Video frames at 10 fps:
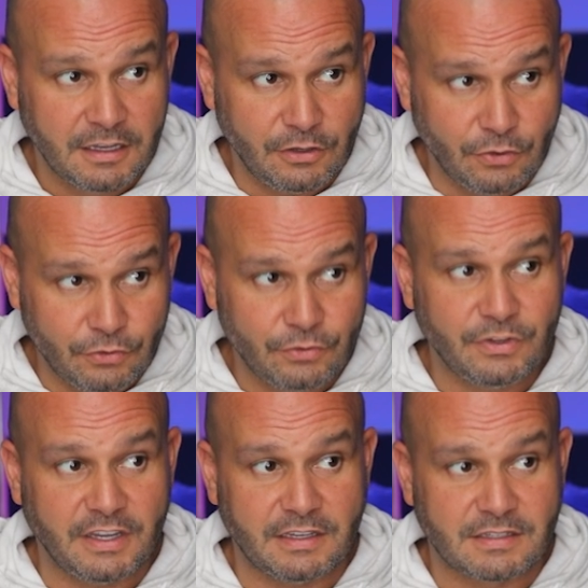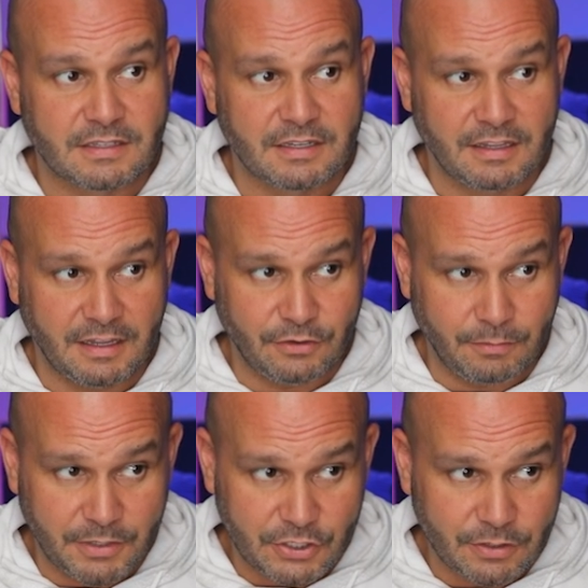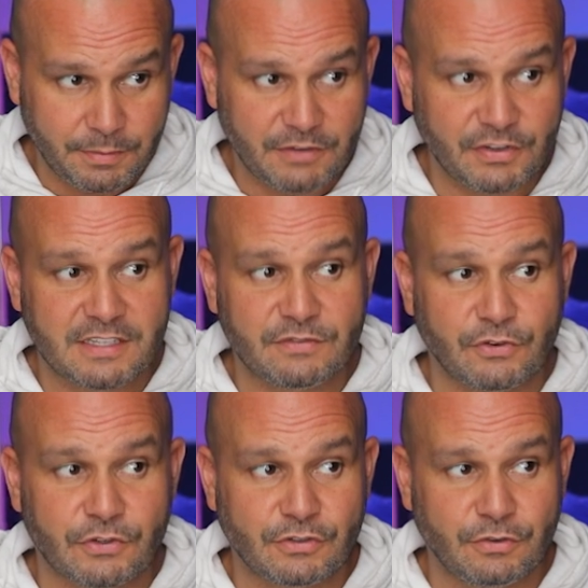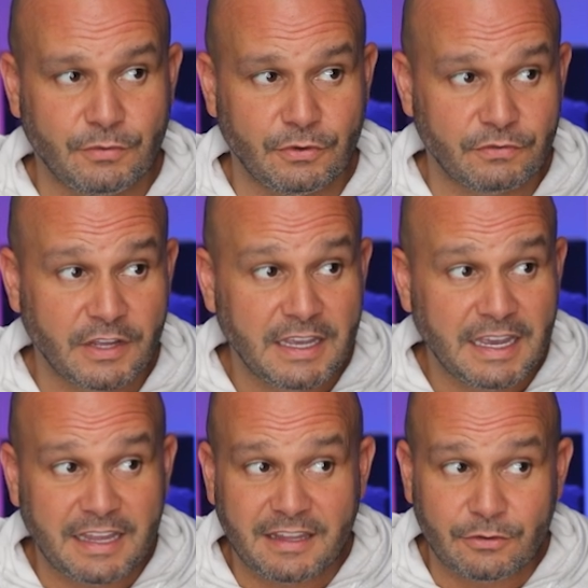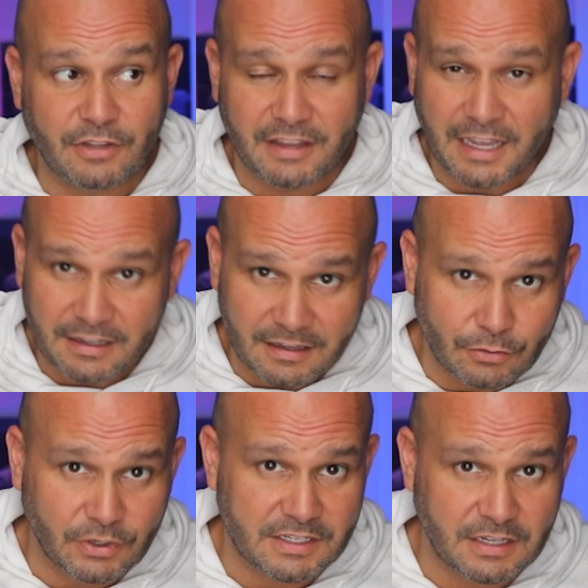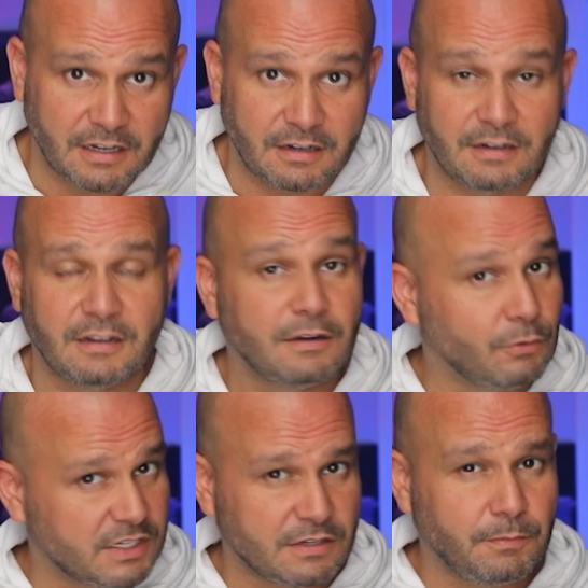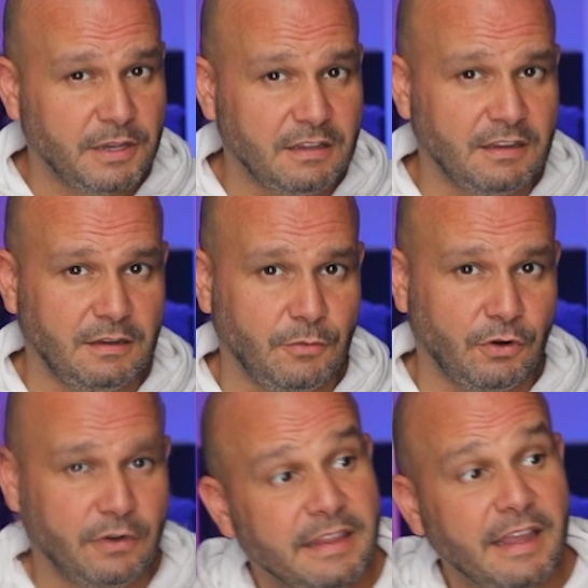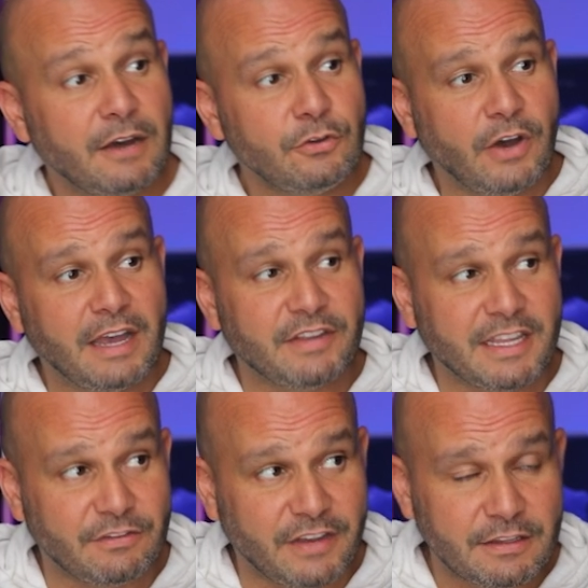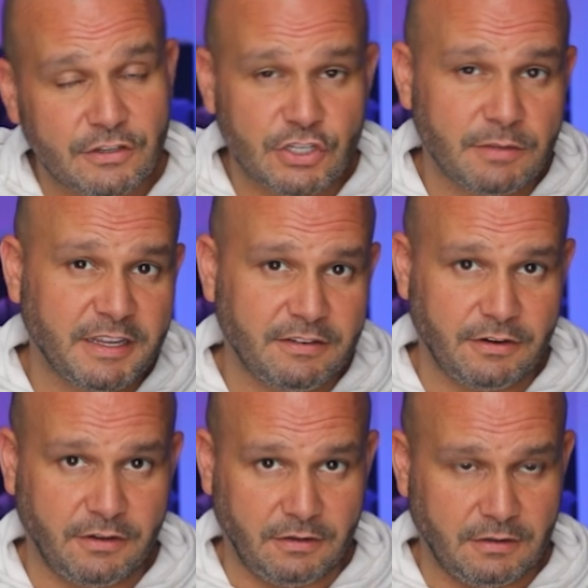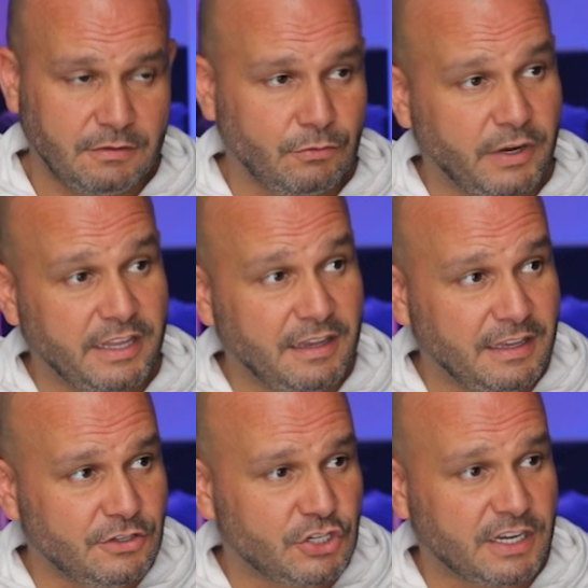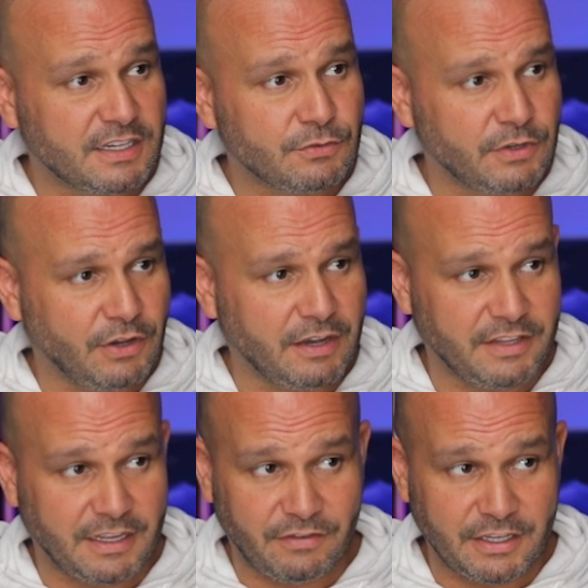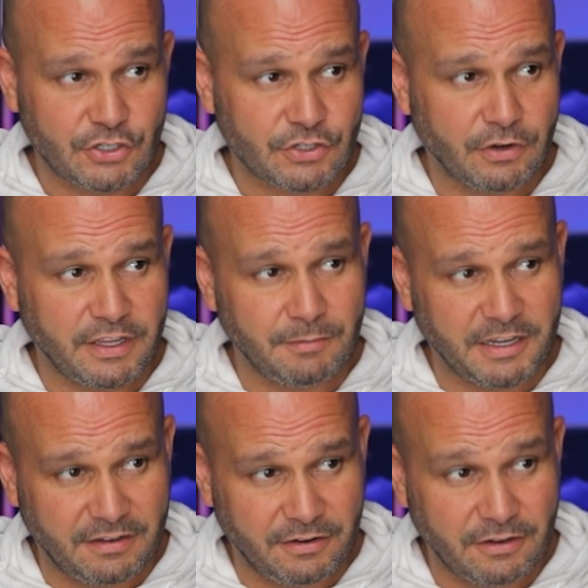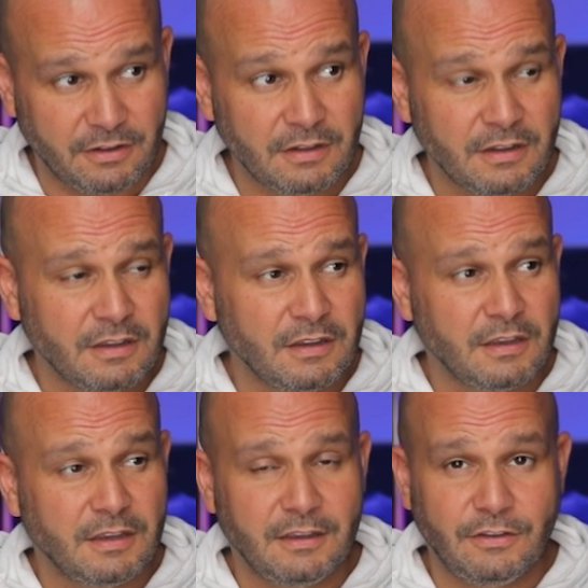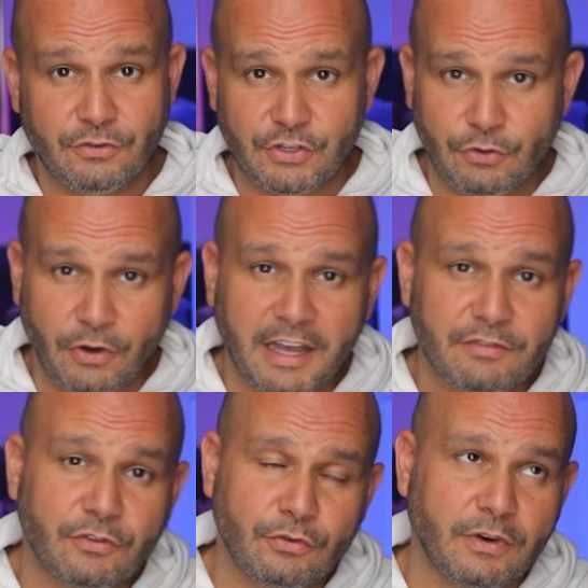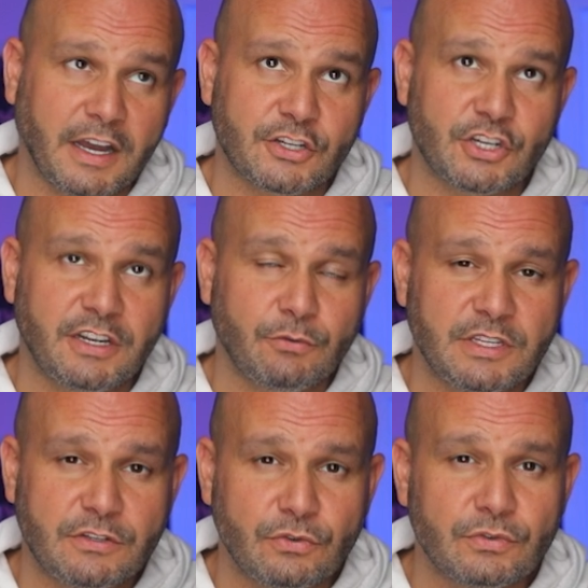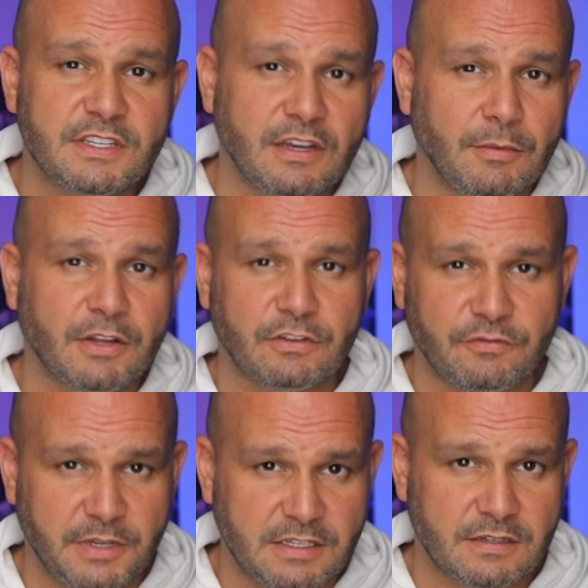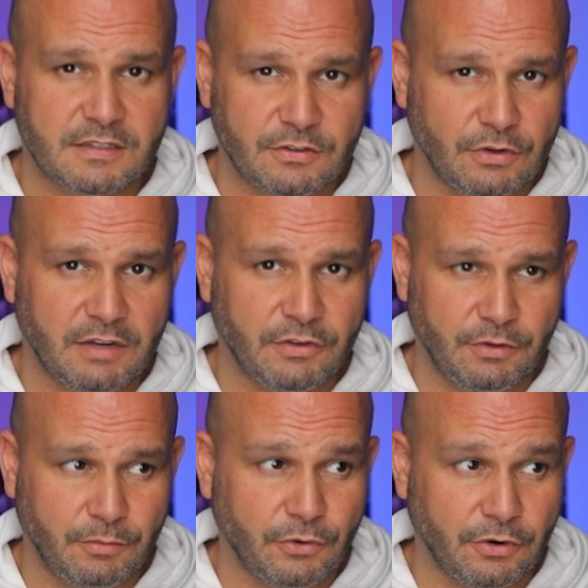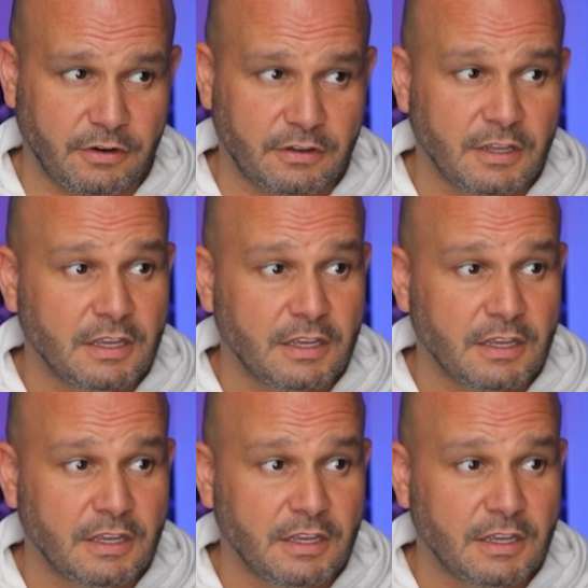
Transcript: you do this, now the bishop is forced to move, and now the knight that was here wasn't pinned anymore. Now you have an advantage in material. When in chess, when you have an advantage in material, you have to actually reduce the amount of pieces that you have on the board.